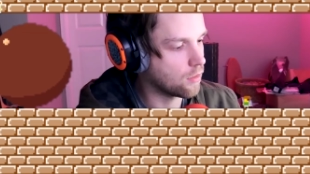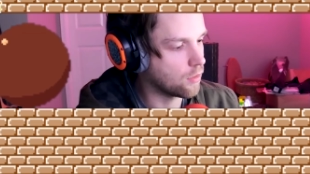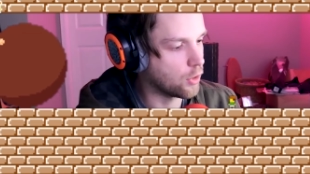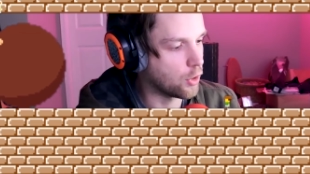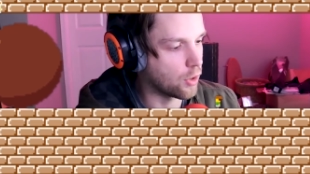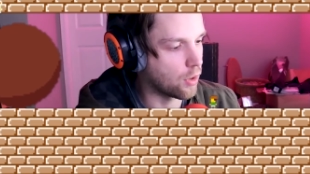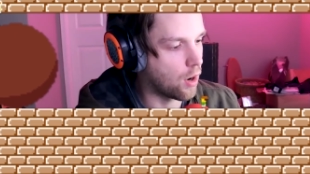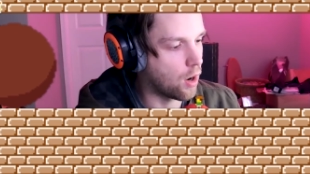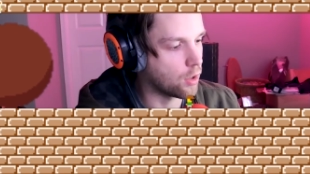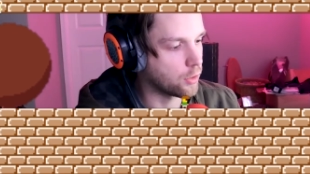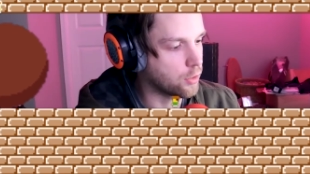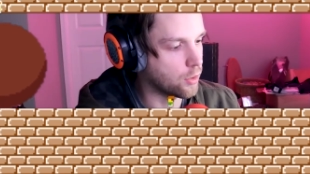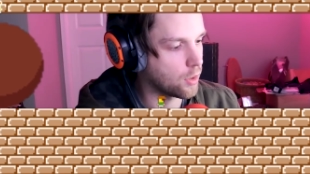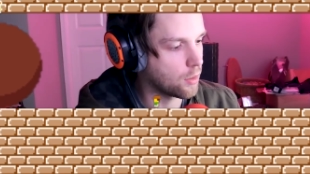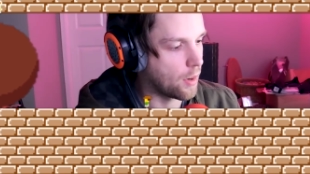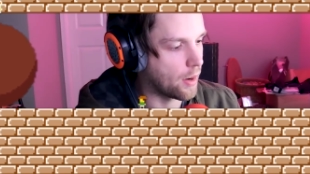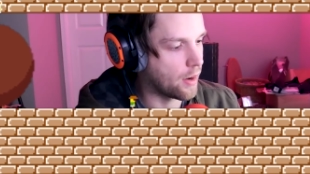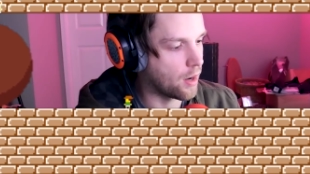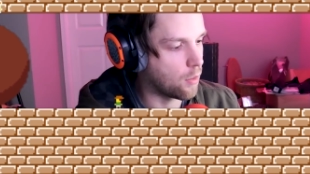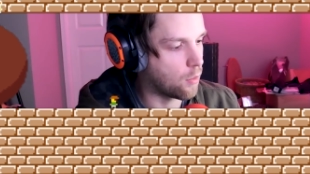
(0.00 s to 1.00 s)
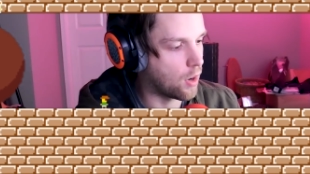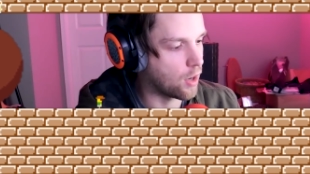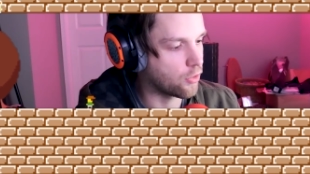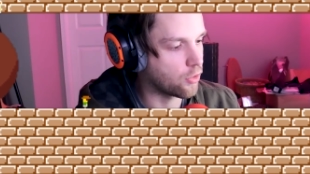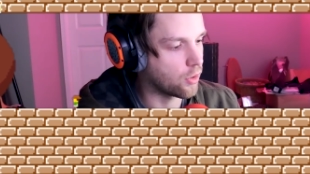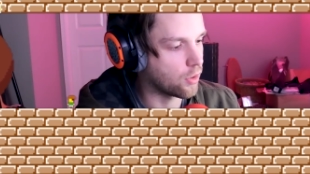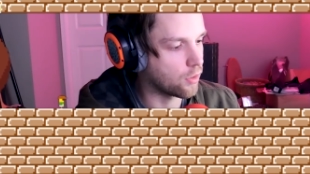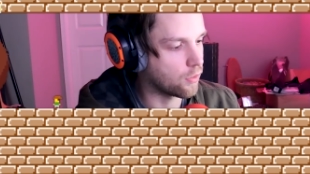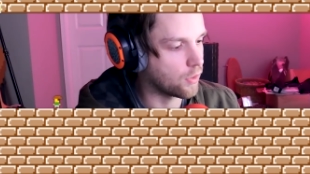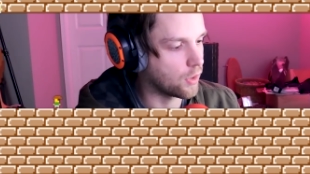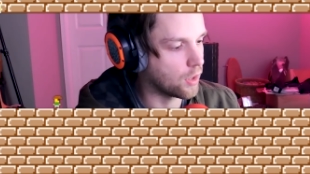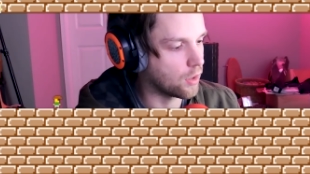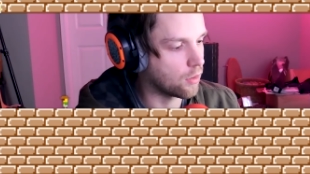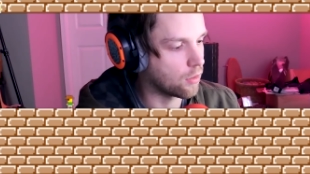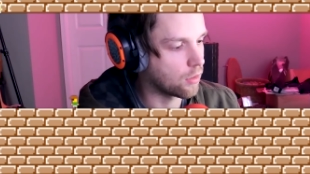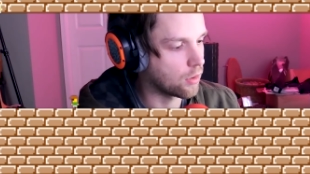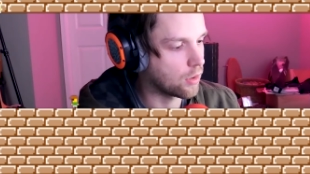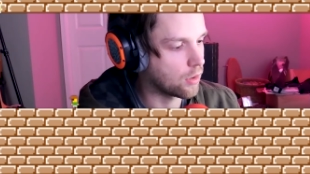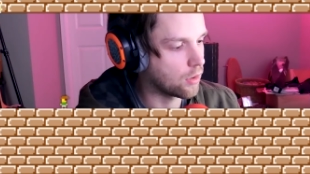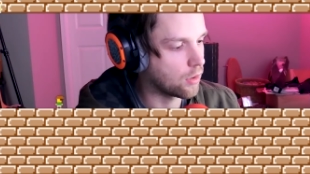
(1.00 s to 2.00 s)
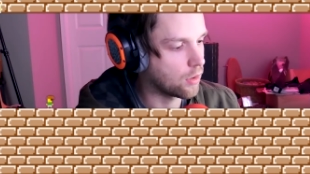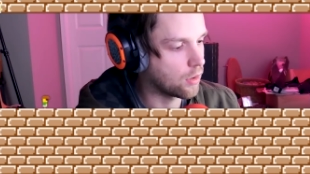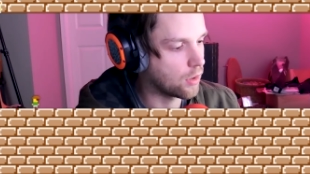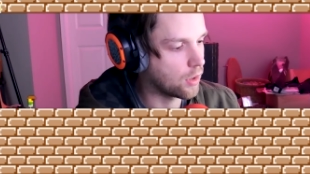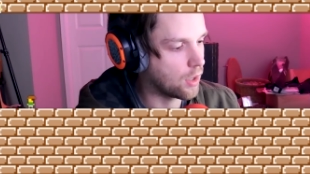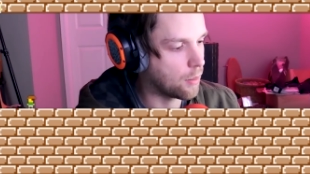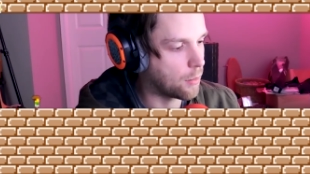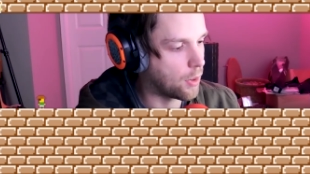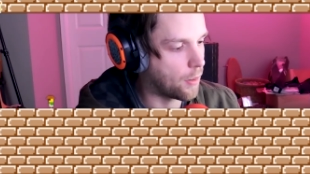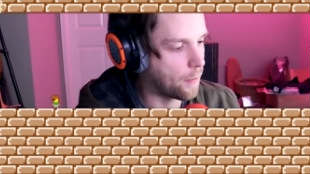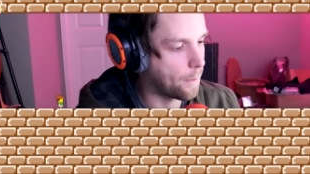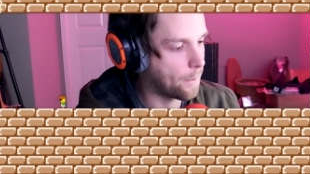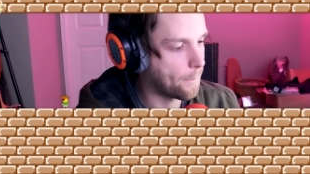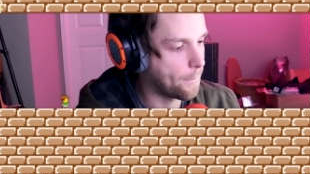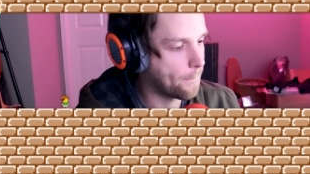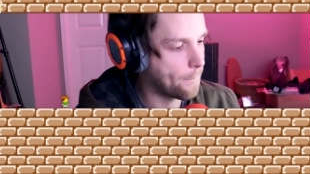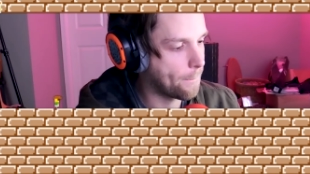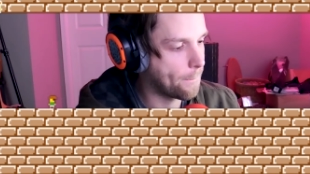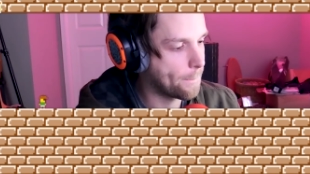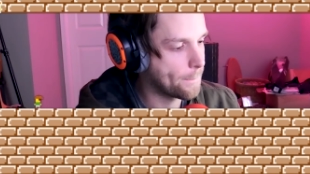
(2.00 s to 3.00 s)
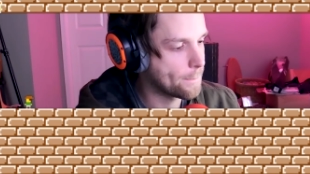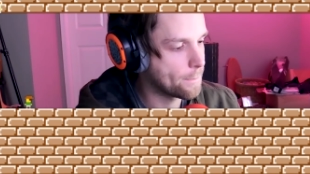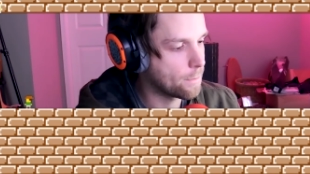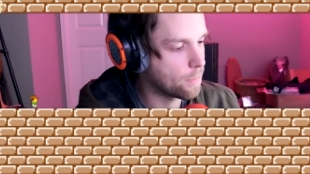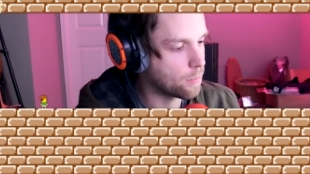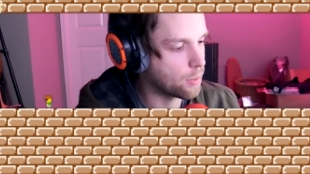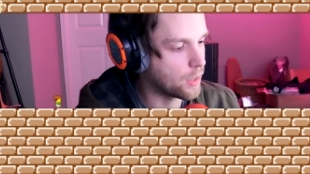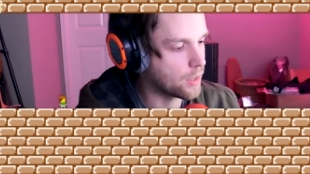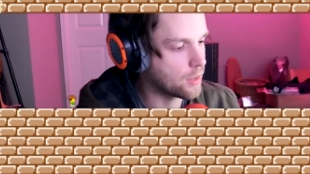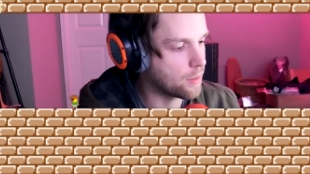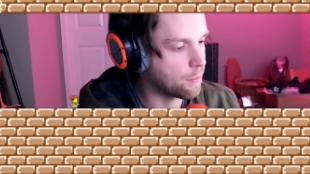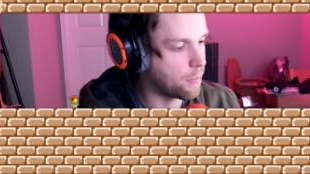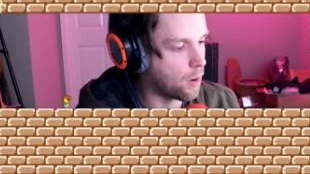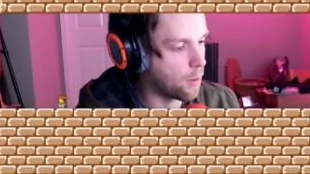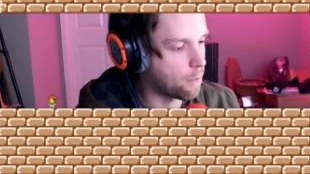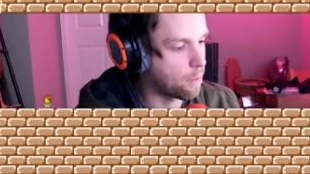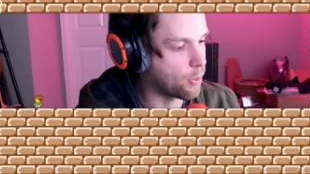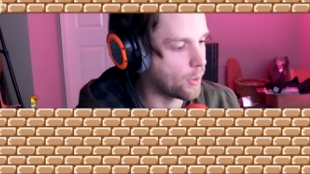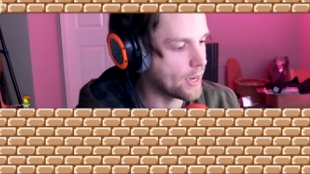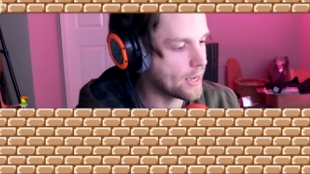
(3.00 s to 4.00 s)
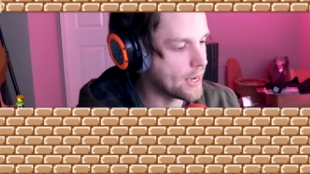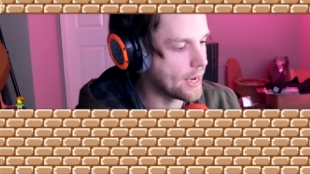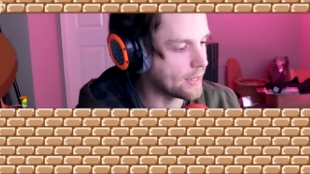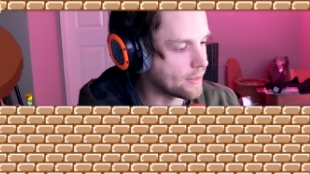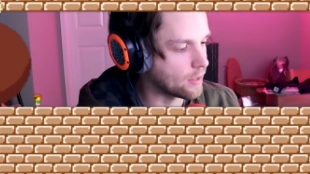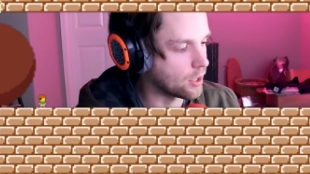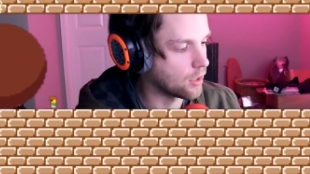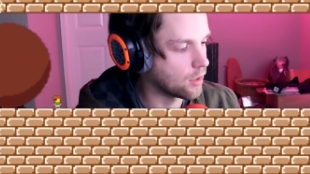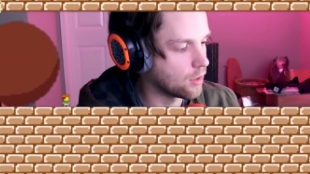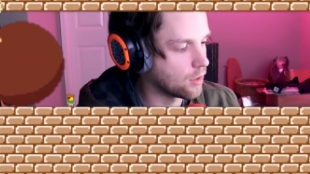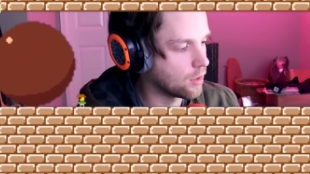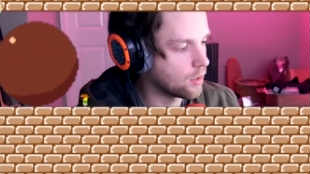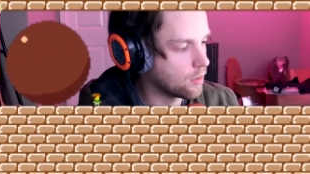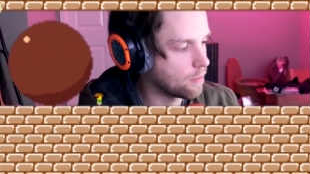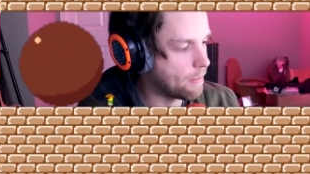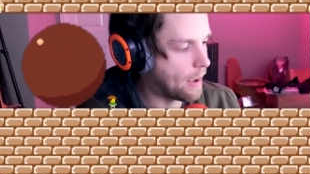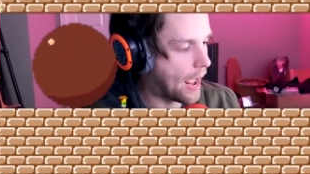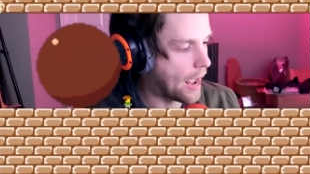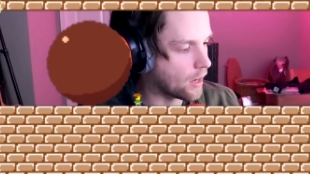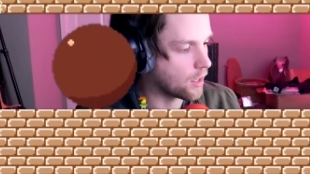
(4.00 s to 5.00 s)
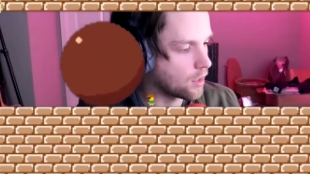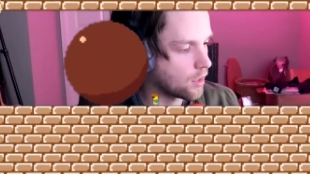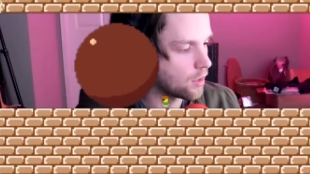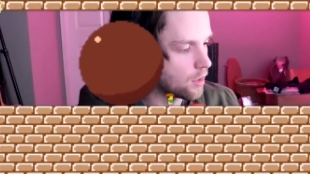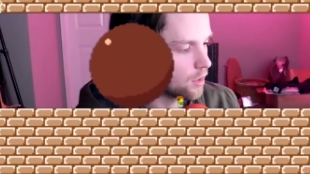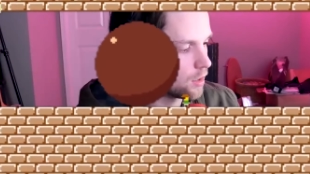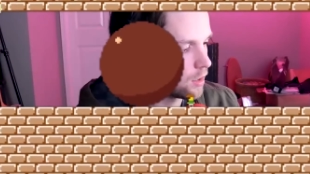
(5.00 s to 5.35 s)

you're all doing right now watching this video. Come on. Bring the ball. Bring it back.